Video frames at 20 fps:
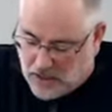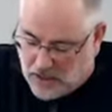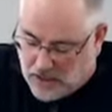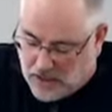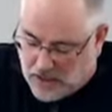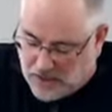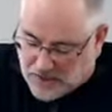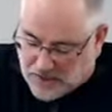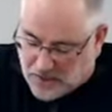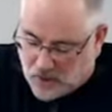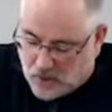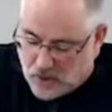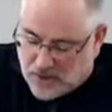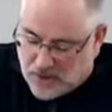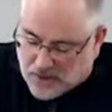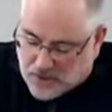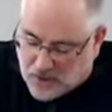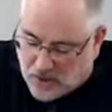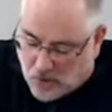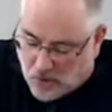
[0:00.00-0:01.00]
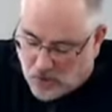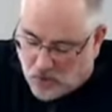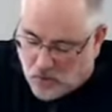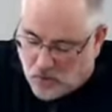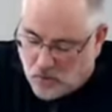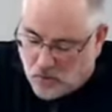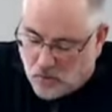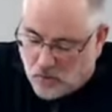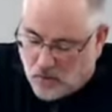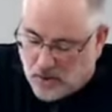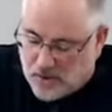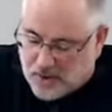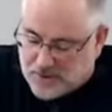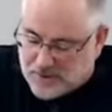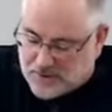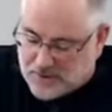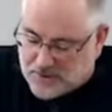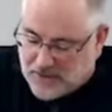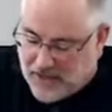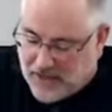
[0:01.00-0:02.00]
And so his goal
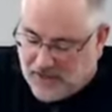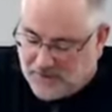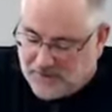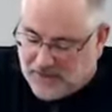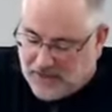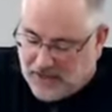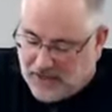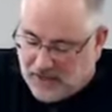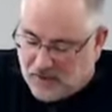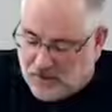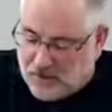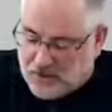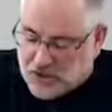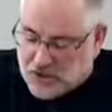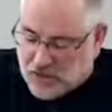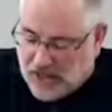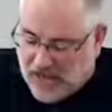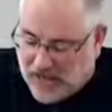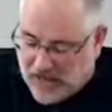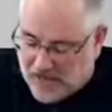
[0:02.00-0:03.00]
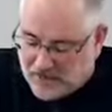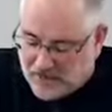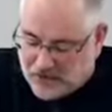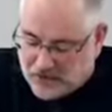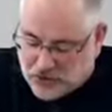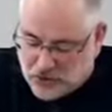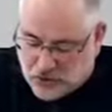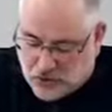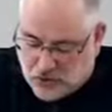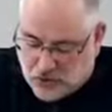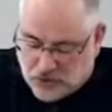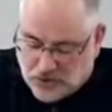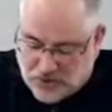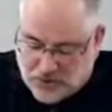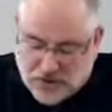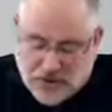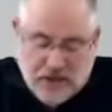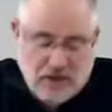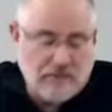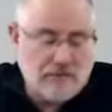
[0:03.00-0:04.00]
was to have an English Catholic Church
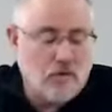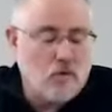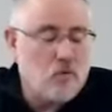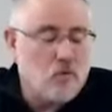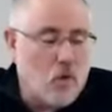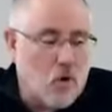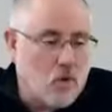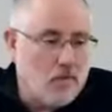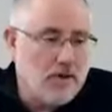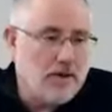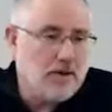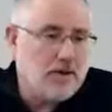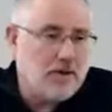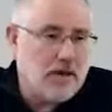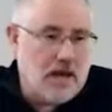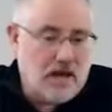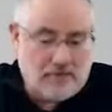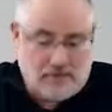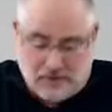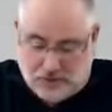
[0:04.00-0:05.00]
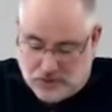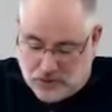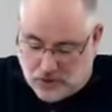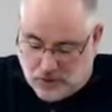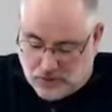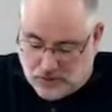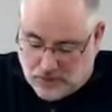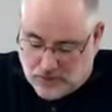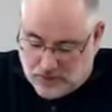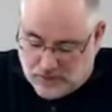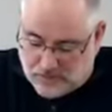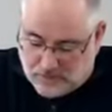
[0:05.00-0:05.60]
instead of a Roman Catholic Church.